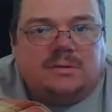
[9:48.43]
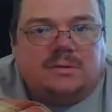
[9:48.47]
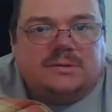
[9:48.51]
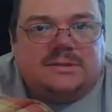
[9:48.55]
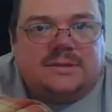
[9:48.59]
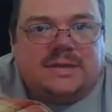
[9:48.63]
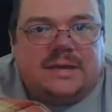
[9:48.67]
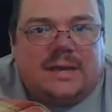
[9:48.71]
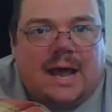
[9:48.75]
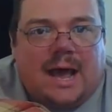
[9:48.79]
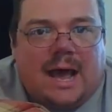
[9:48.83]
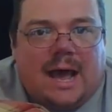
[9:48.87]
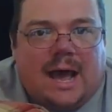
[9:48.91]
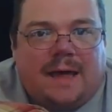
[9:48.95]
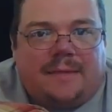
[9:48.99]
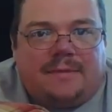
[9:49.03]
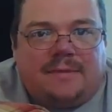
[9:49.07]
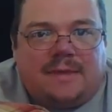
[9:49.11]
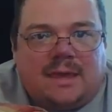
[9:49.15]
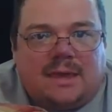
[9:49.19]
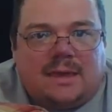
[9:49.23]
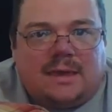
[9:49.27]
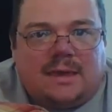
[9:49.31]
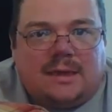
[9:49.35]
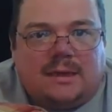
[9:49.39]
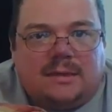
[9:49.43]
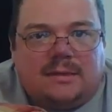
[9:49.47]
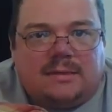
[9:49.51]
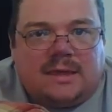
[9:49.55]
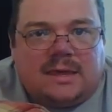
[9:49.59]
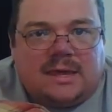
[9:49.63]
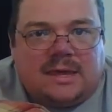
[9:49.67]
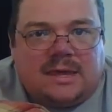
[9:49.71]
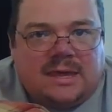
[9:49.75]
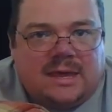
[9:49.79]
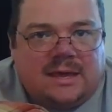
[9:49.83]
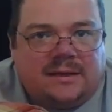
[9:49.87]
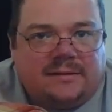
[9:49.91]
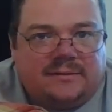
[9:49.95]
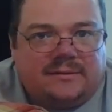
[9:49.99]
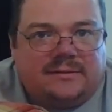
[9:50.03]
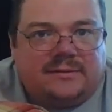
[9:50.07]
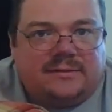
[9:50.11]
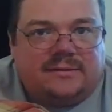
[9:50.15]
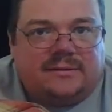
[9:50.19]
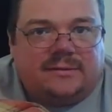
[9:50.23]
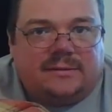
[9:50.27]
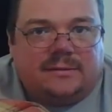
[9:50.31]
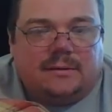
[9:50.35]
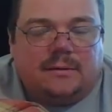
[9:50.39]
posted on the,
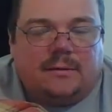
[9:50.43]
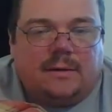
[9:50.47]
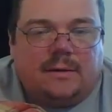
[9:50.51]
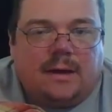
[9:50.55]
Yitz